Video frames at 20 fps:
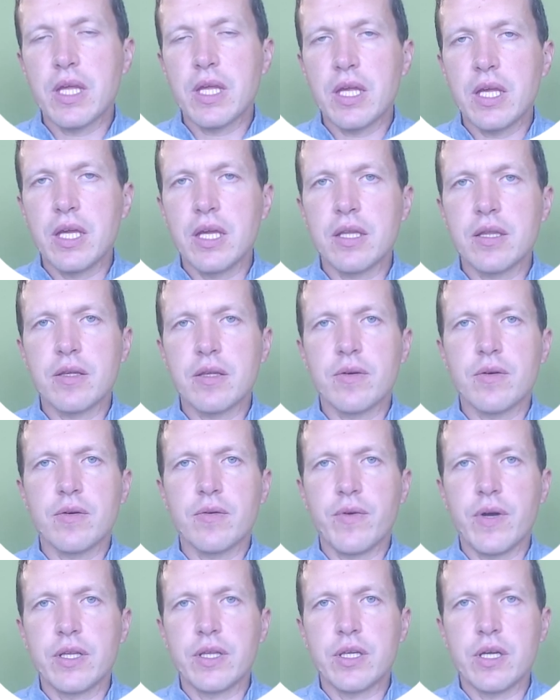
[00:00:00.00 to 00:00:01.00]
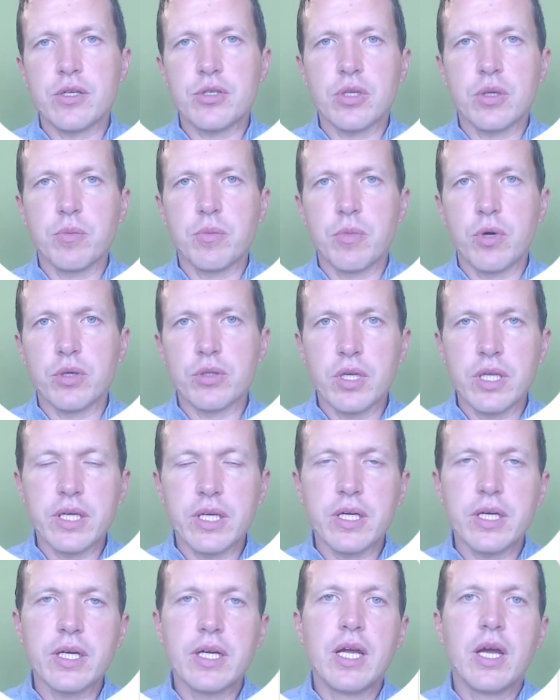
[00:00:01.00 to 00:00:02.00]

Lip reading: in financial modeling